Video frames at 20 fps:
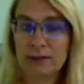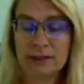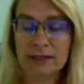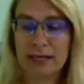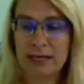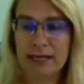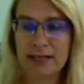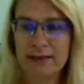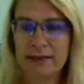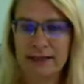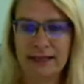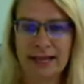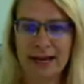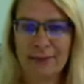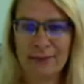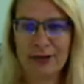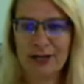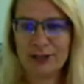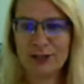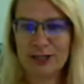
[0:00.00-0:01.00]
and again, I'm
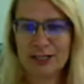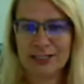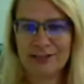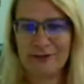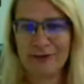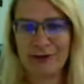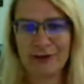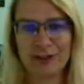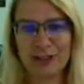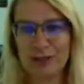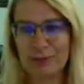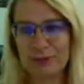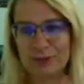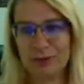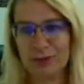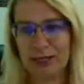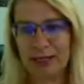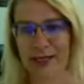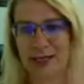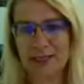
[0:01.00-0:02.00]
not trying to differentiate
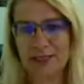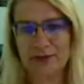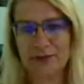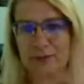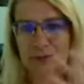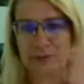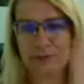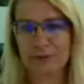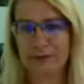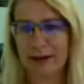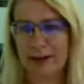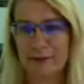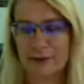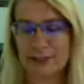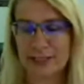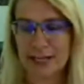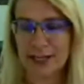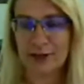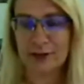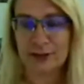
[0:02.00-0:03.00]
between kids from 5 or
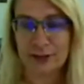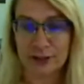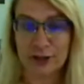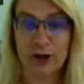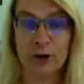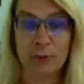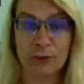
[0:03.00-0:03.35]
10 years ago,